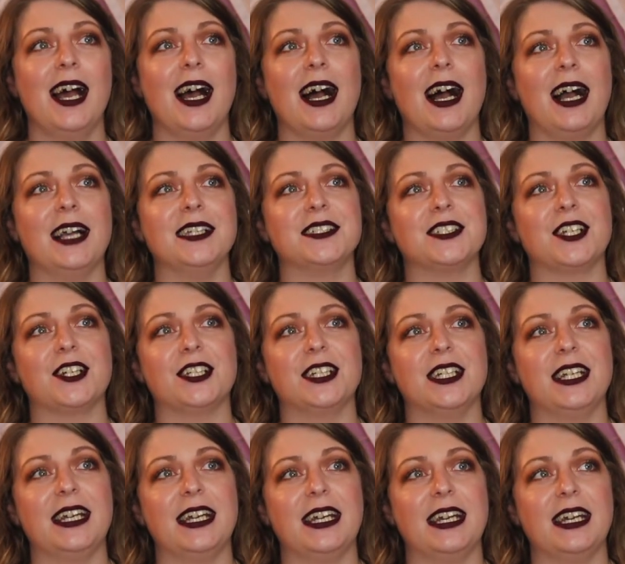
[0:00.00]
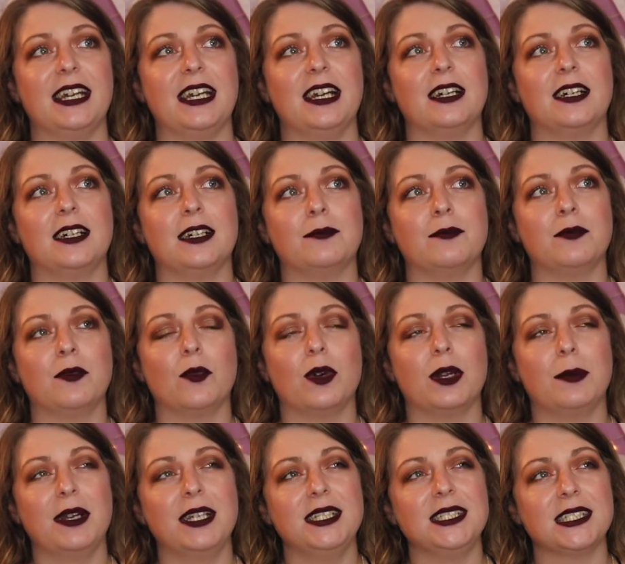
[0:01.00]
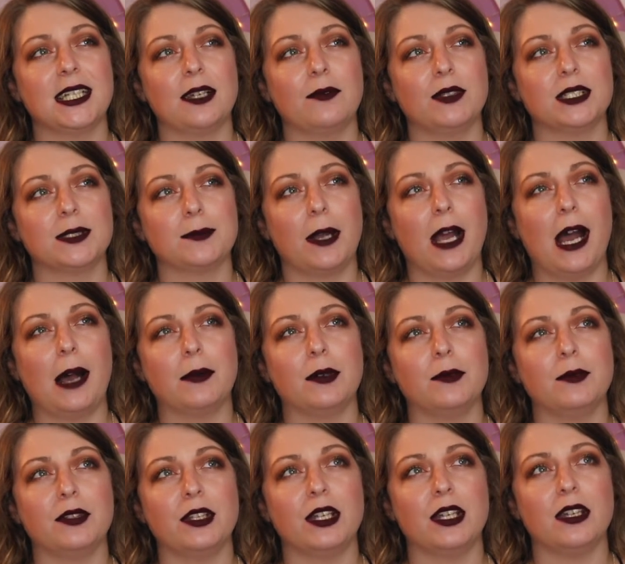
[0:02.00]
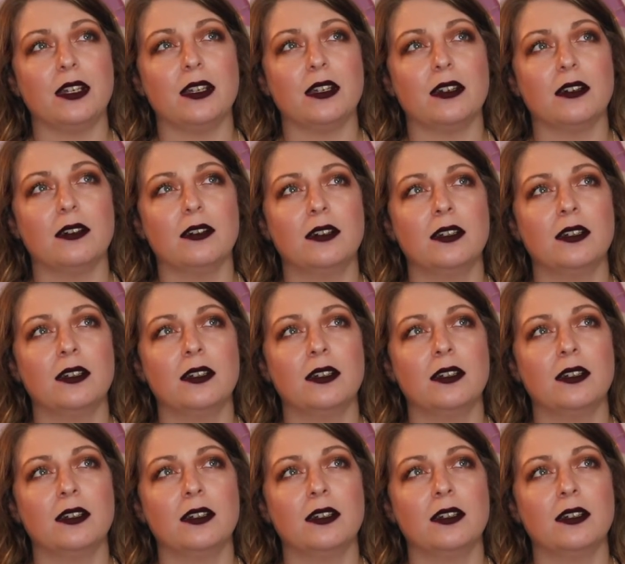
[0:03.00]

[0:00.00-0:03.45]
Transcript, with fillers: I started it um, when my son was probably